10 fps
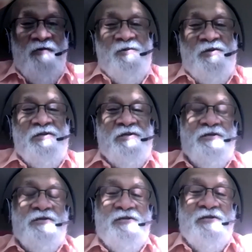
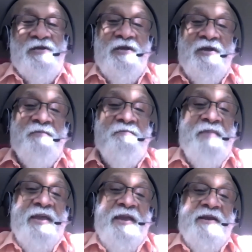Jesus
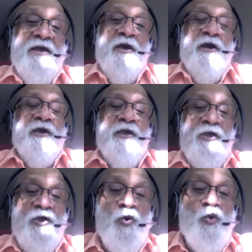made a
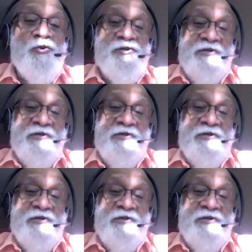huge